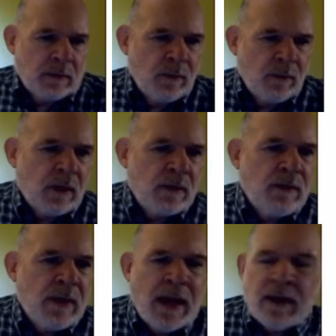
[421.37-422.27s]
You want to do
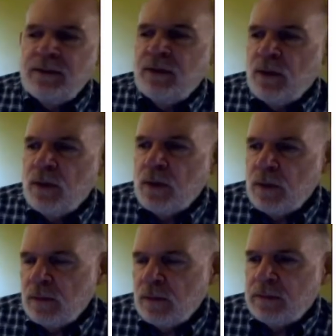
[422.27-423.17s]
that.
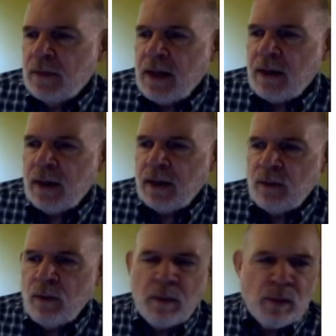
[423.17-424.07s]
So I kind of
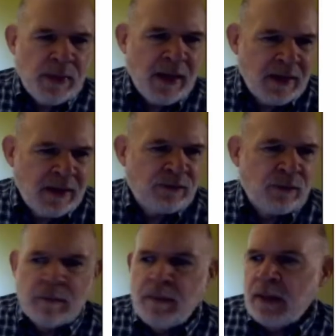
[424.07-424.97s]
quibble with that
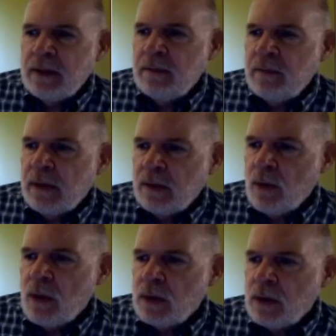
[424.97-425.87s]
answer being
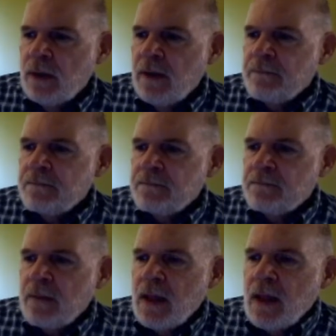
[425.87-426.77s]
wrong.
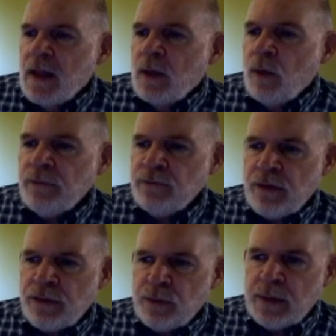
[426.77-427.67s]
Question
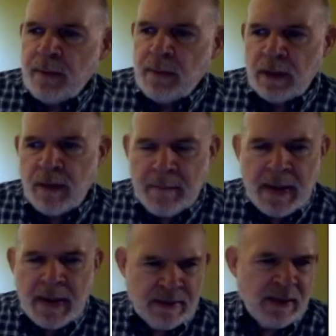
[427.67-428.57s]
3, I'm going to come
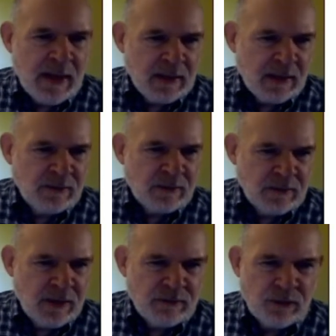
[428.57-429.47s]
back to that.
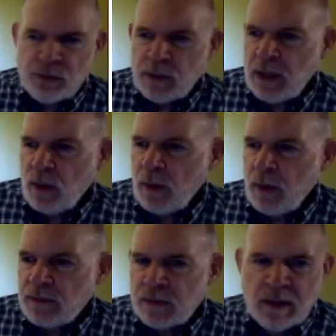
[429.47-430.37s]
That's a tricky
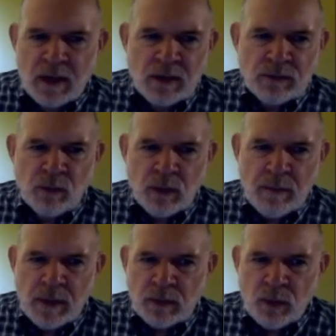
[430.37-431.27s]
question. So what
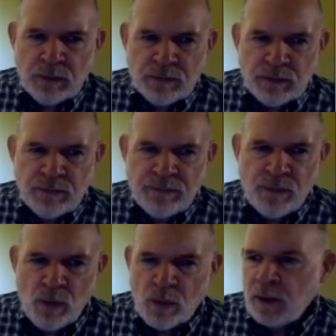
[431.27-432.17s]
about question
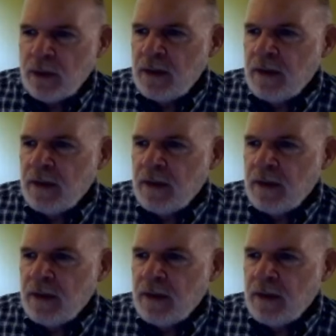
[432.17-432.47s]
4?